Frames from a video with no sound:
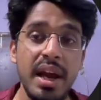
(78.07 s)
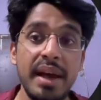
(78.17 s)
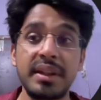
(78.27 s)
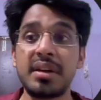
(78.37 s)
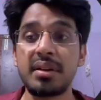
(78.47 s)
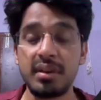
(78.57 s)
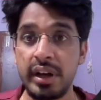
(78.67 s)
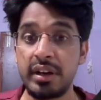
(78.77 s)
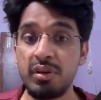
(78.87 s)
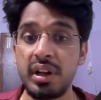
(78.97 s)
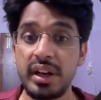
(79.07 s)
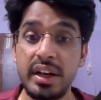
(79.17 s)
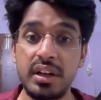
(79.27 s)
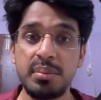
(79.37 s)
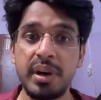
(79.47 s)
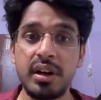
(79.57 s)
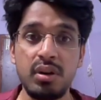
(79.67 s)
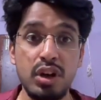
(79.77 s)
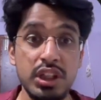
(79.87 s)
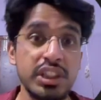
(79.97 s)
and then it will interpret
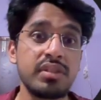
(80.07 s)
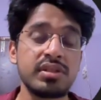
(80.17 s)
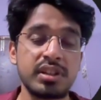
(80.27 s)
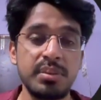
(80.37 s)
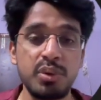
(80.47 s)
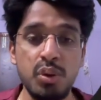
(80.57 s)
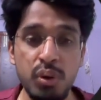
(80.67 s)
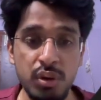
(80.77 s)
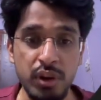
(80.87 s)
our JavaScript code.